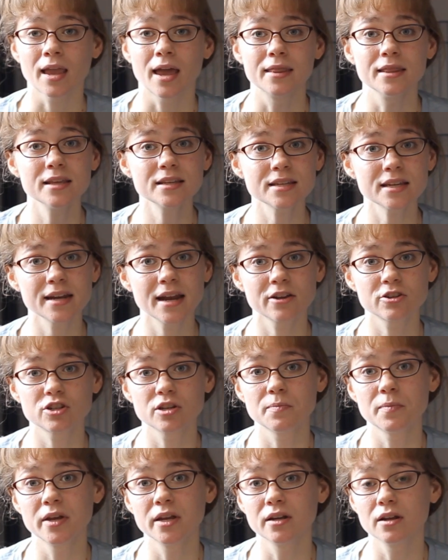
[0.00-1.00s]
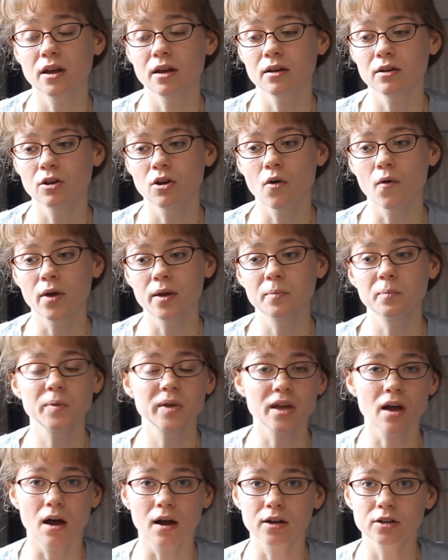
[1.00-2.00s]
And this can actually mean going
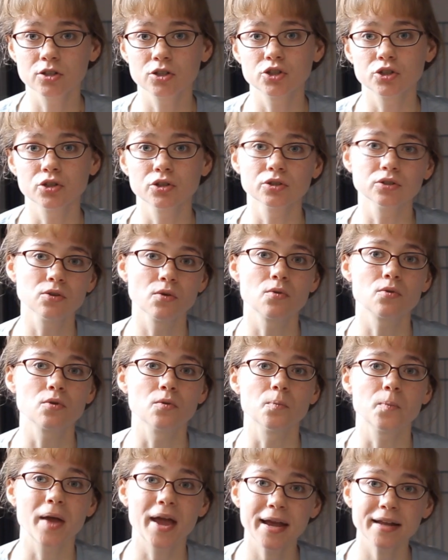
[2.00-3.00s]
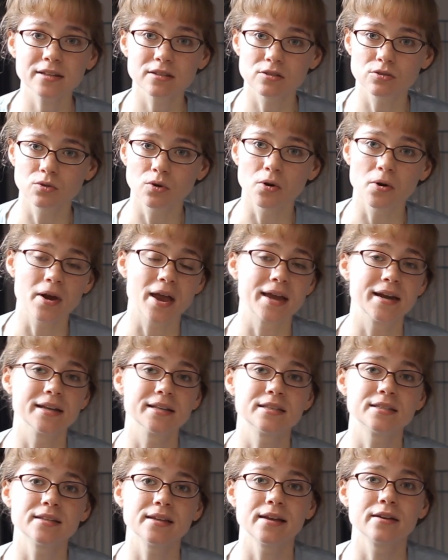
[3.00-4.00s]
beyond your local pet store and
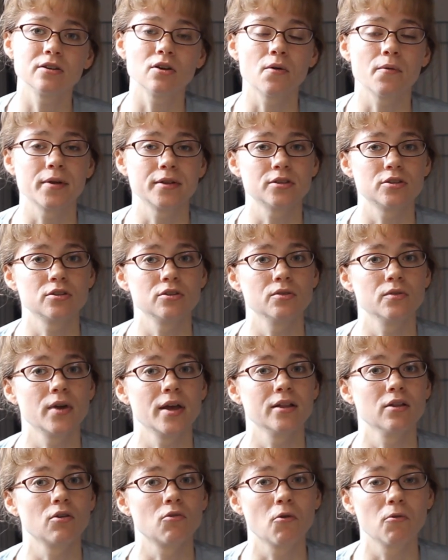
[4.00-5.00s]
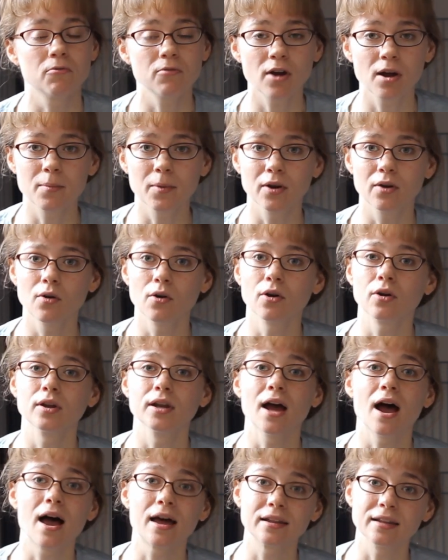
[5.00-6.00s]
instead going to a local farmer or
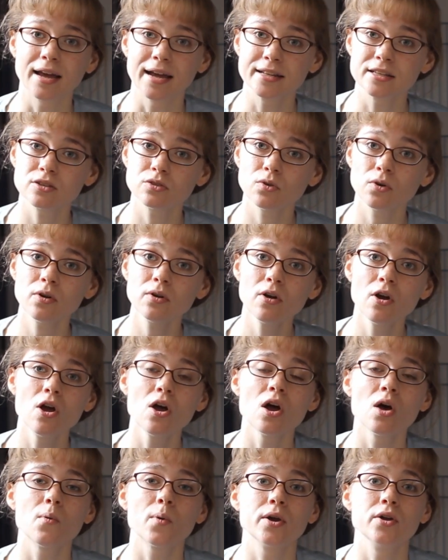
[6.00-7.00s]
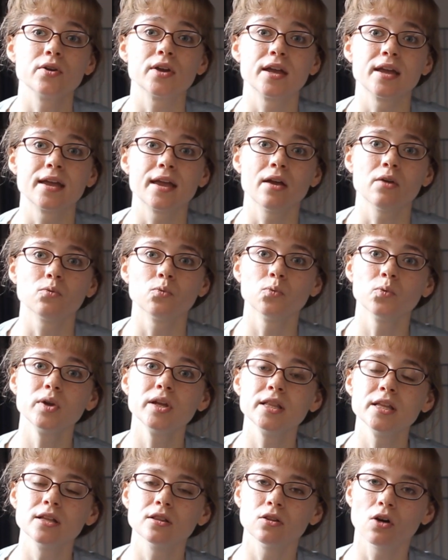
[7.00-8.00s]
an online store where you can get
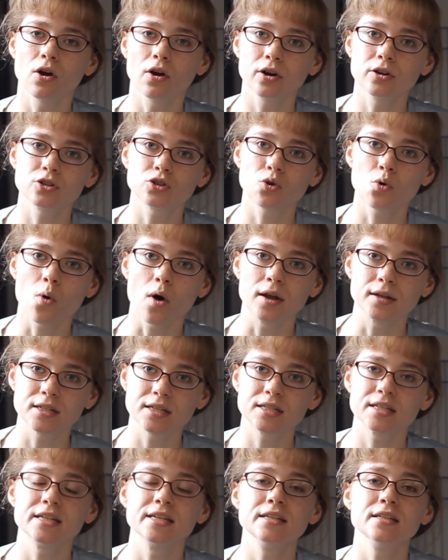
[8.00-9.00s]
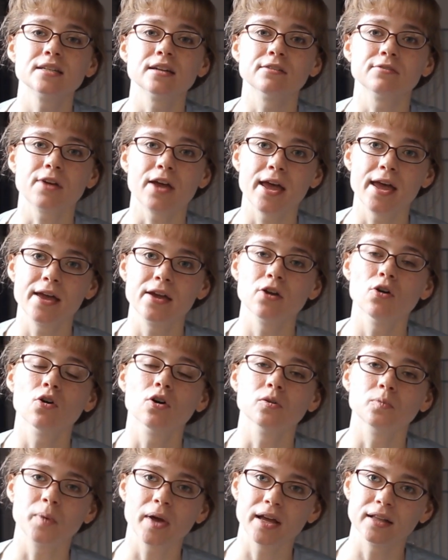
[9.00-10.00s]
really large quantities of hay
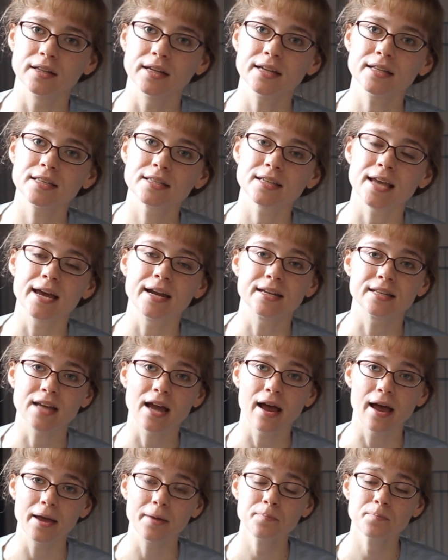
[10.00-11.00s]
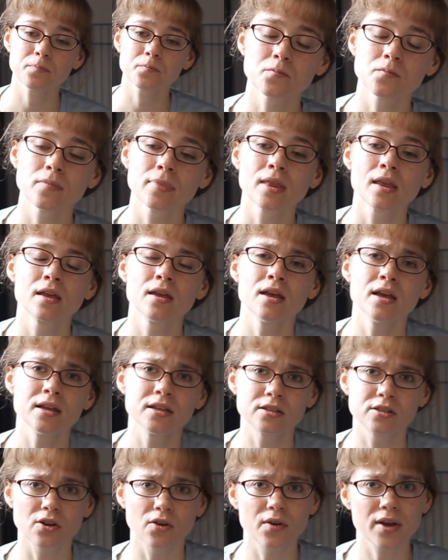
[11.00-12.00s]
or pellets at a time.
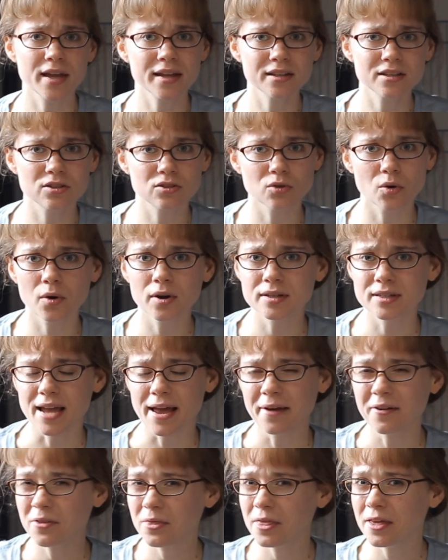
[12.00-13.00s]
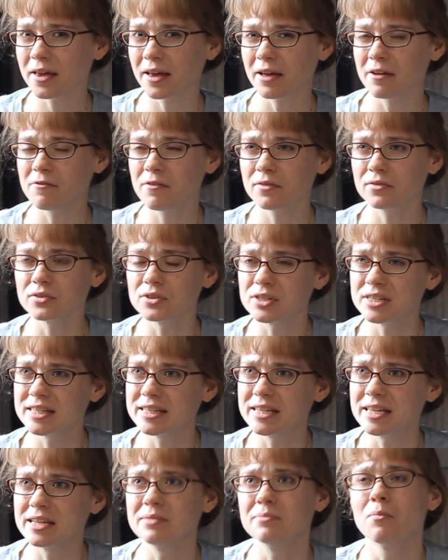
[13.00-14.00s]
So in stores, I don't think I've ever
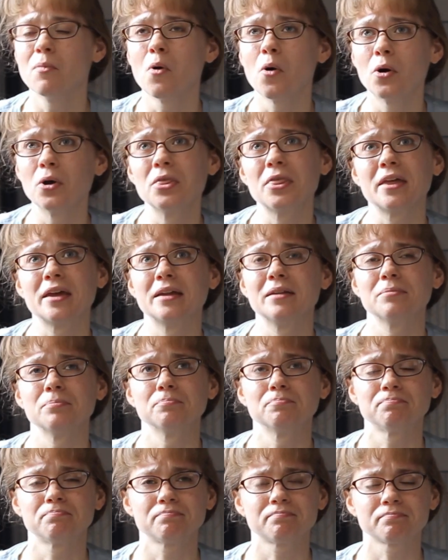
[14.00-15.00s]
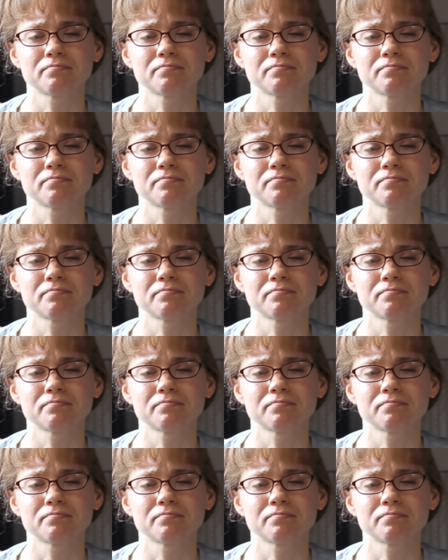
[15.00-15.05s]
seen more than